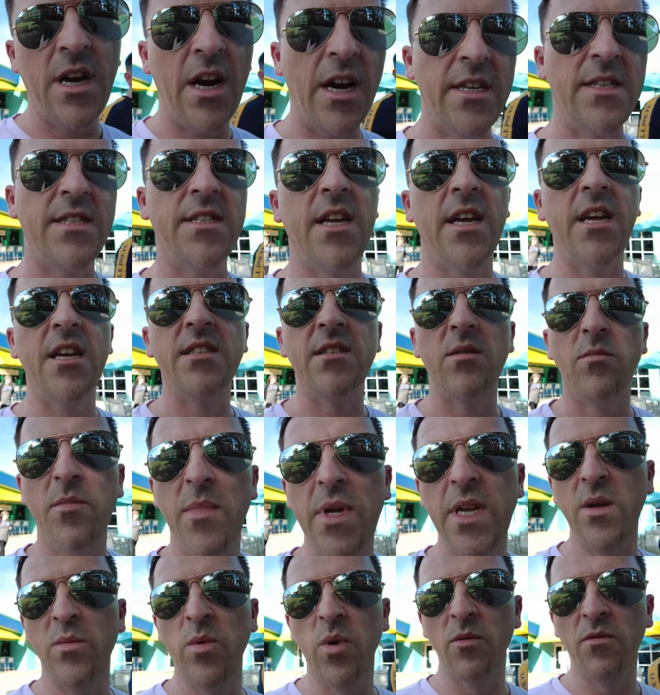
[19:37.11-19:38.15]
I'd say as a
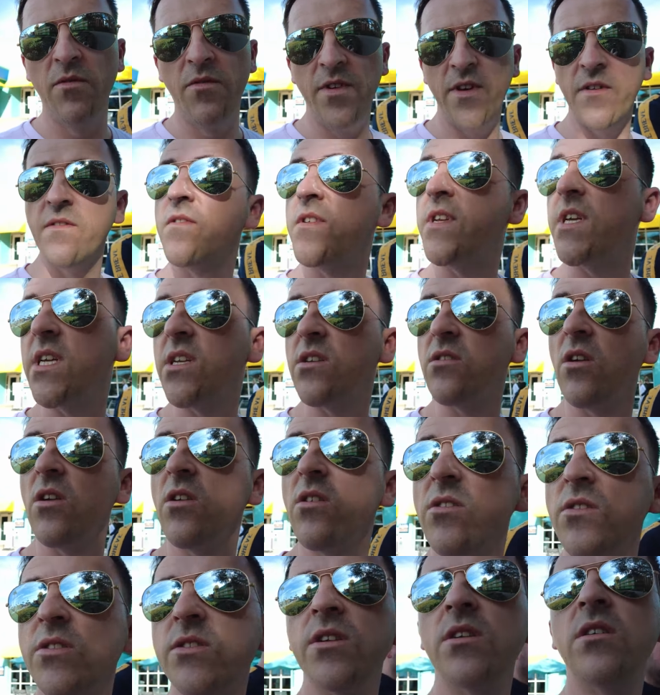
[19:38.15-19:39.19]
minimum fifteen
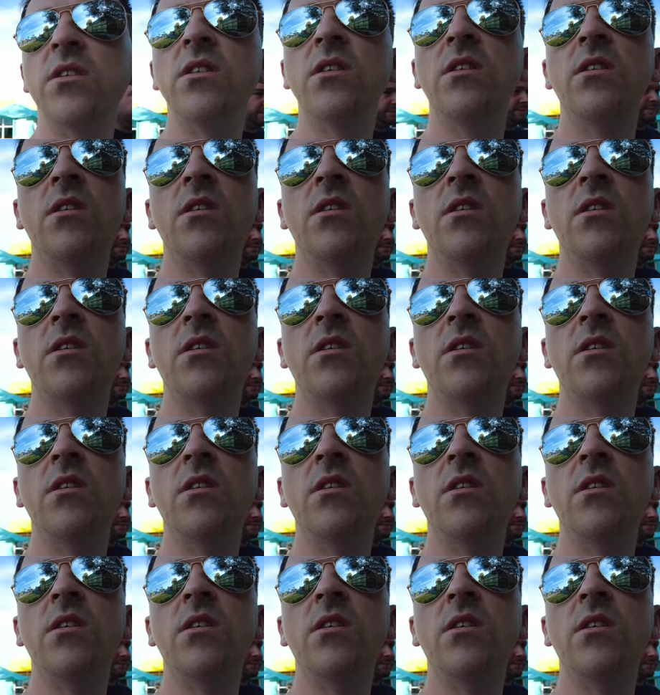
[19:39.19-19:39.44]
dollars